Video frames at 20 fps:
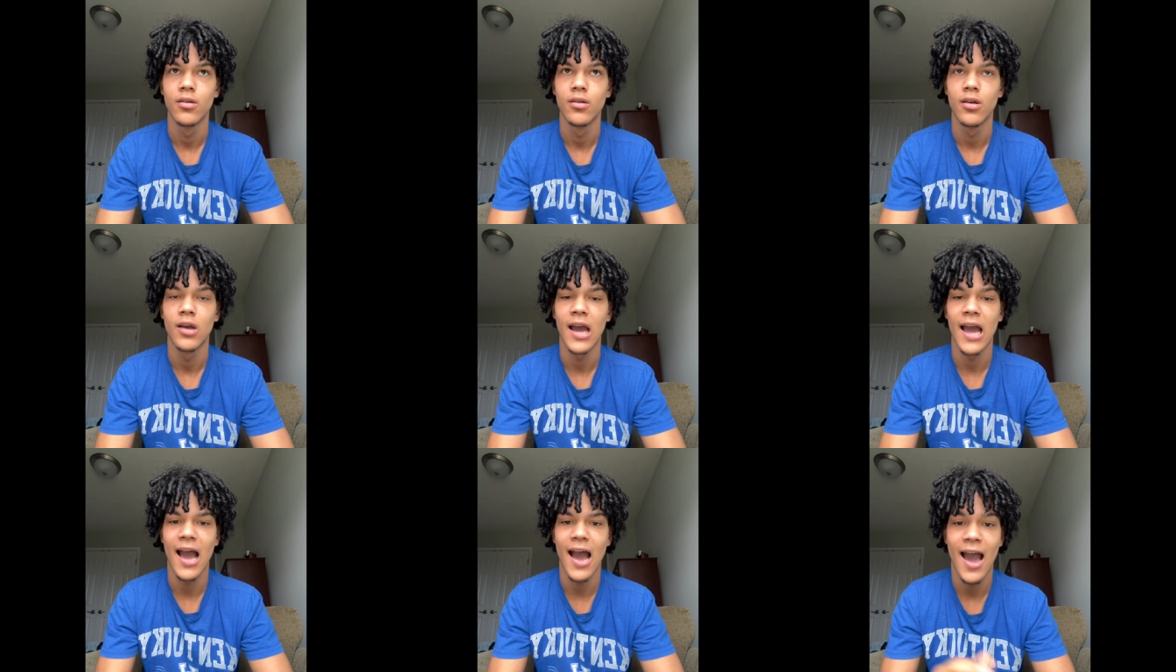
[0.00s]

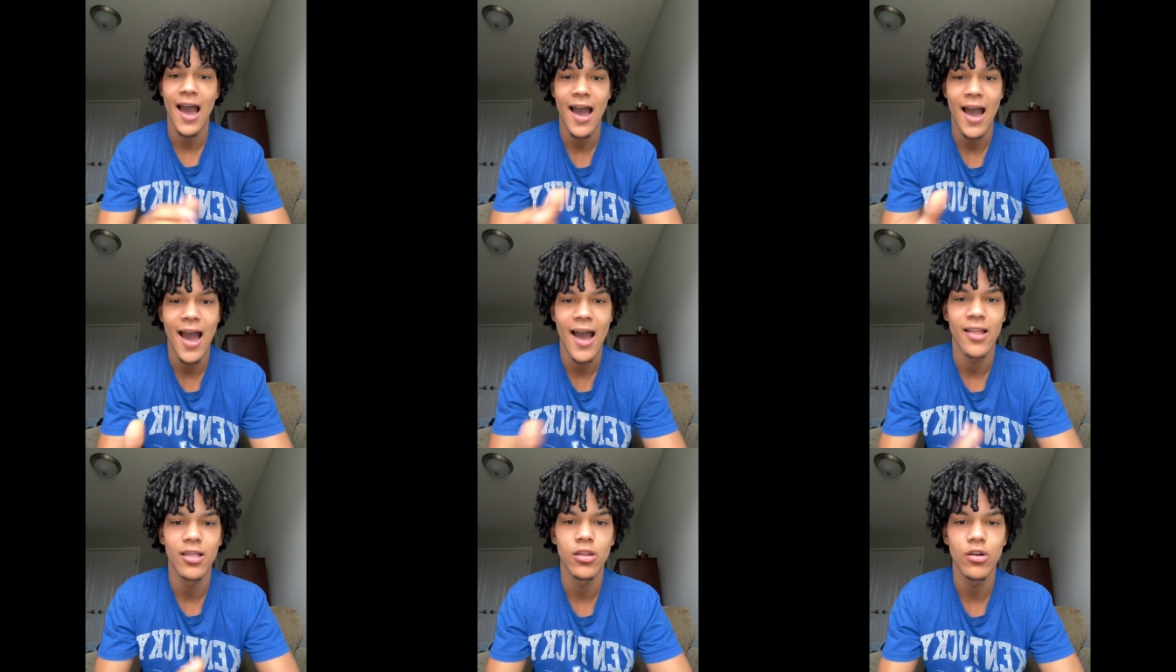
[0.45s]

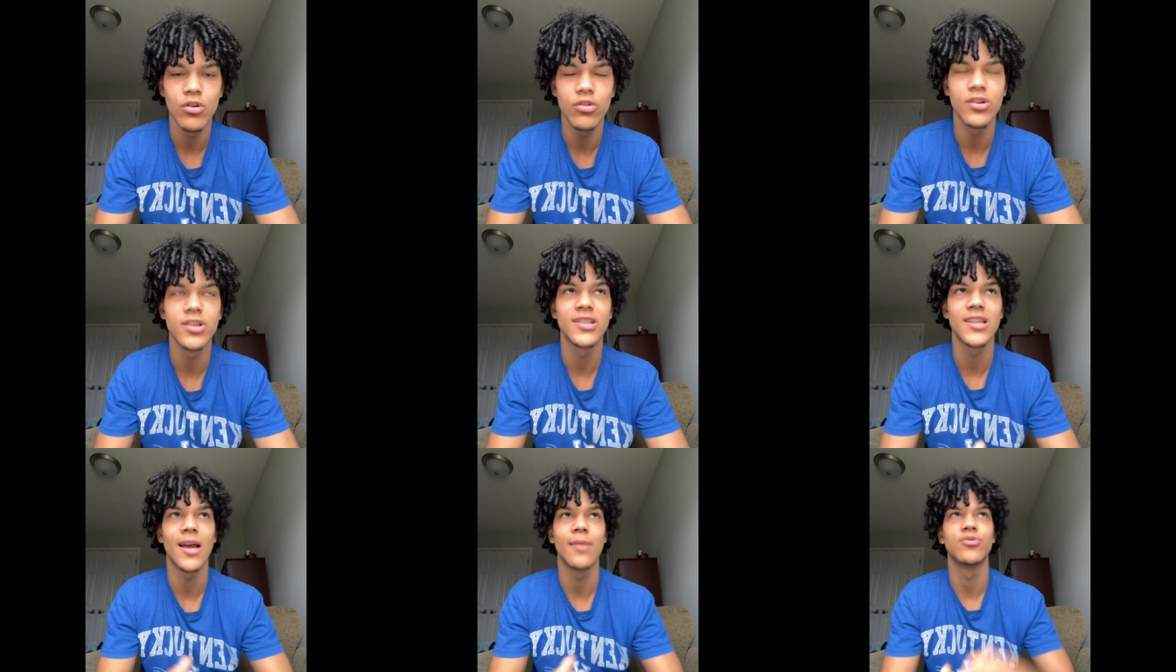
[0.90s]
I learned
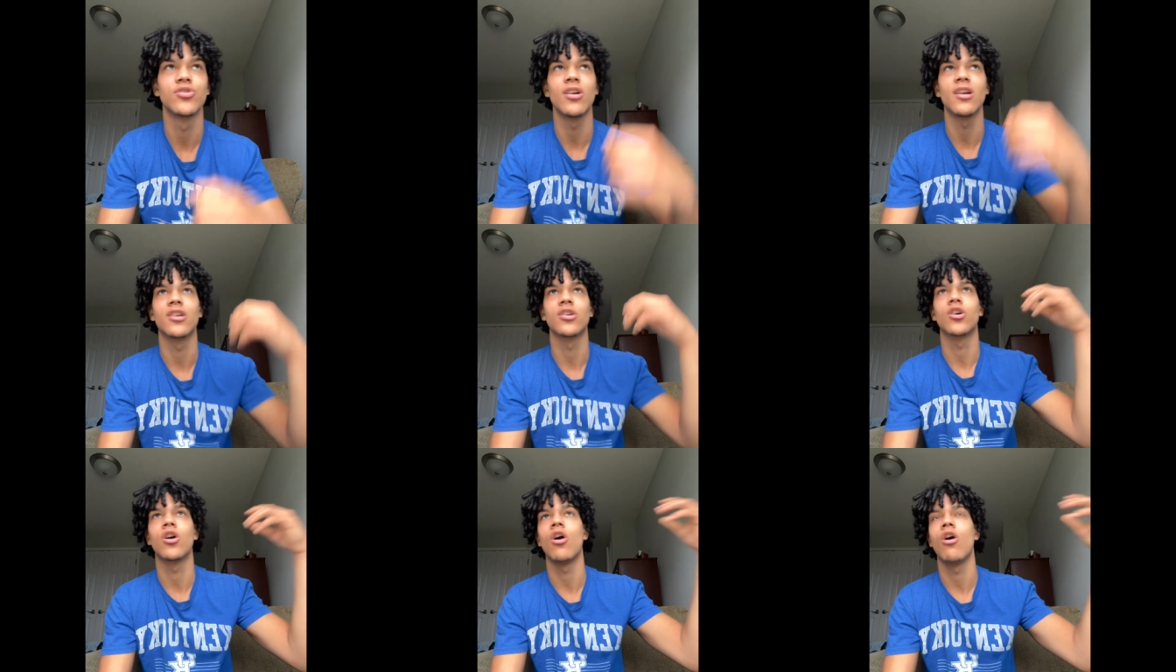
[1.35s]
to stop
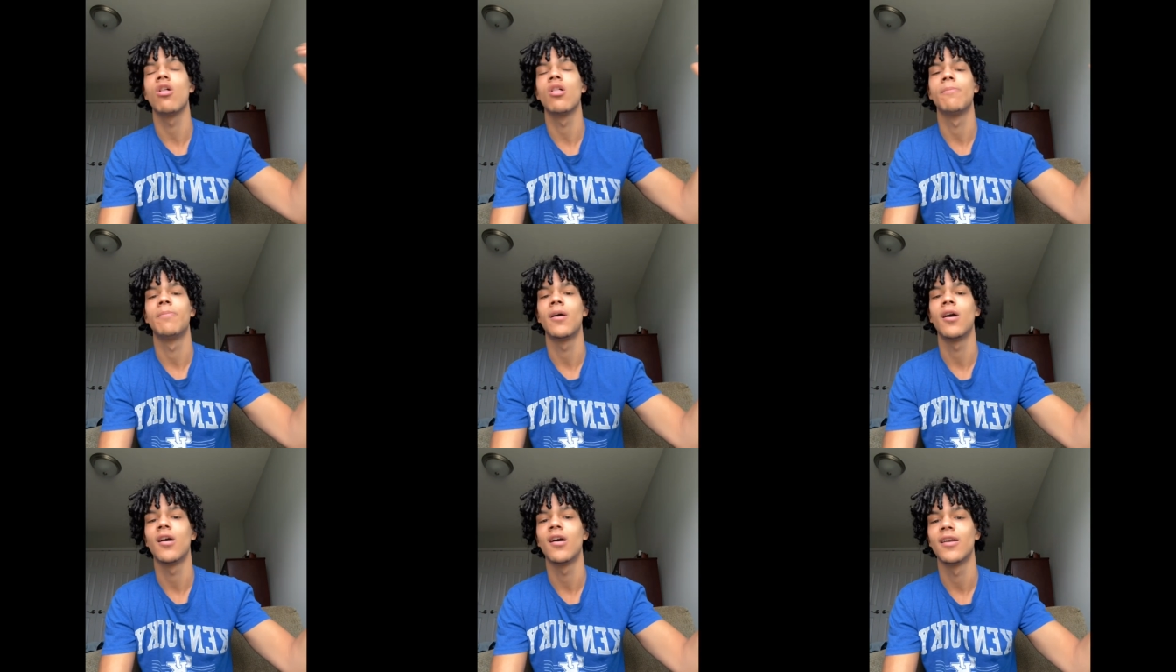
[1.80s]
trying to call
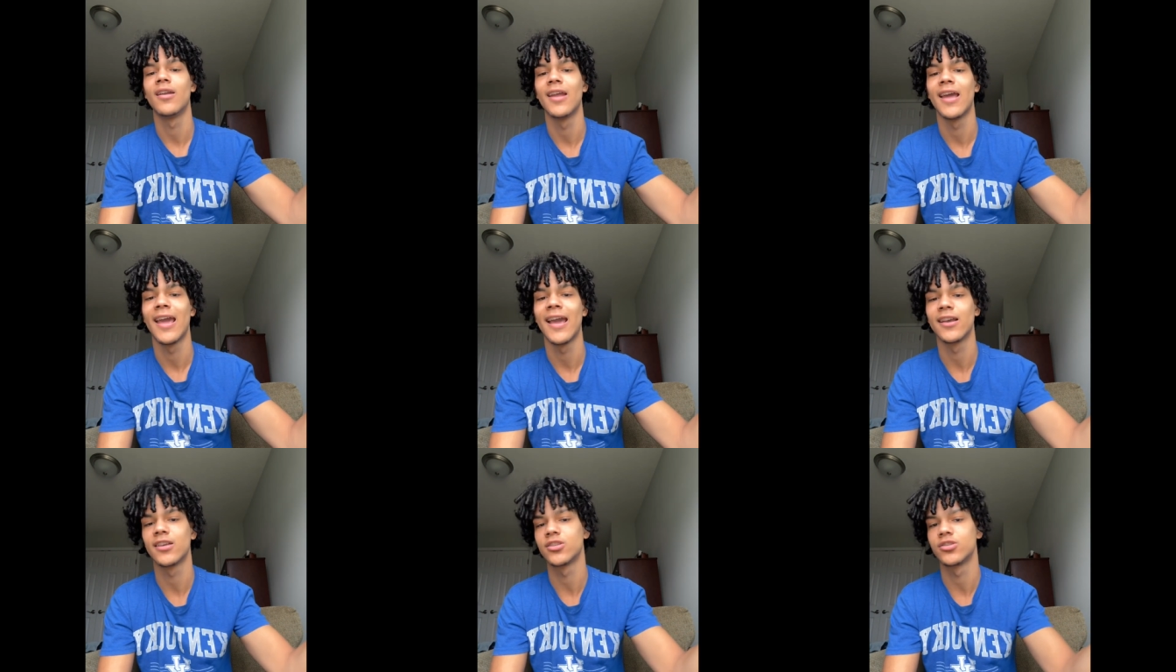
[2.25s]
upon
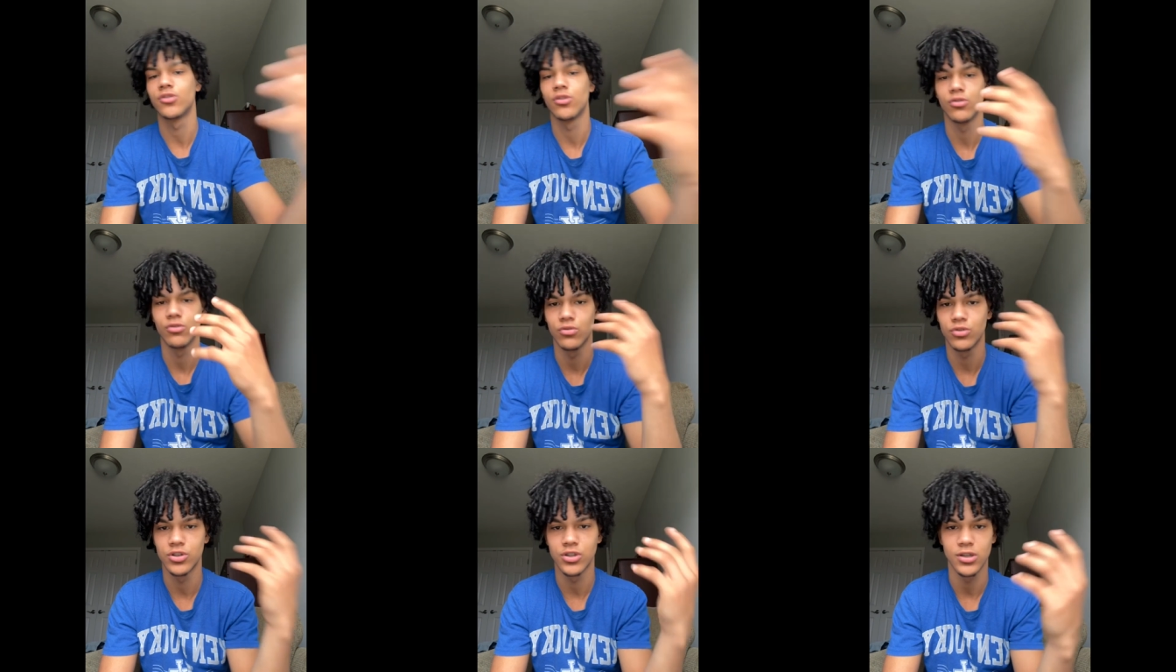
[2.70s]

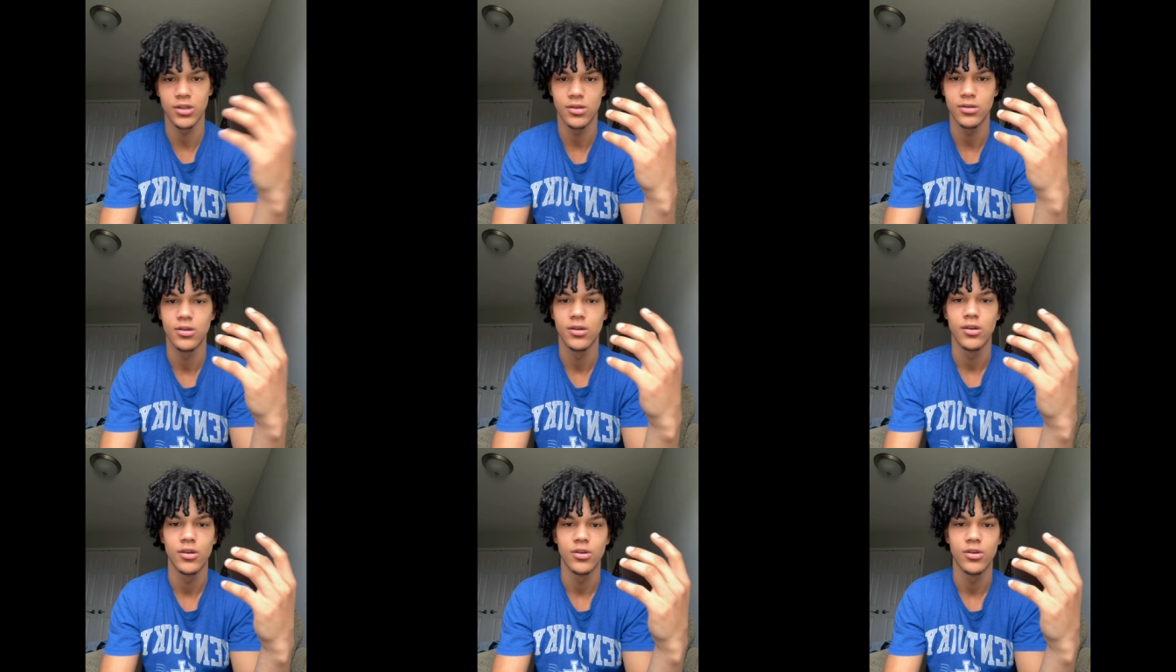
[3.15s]
external shit.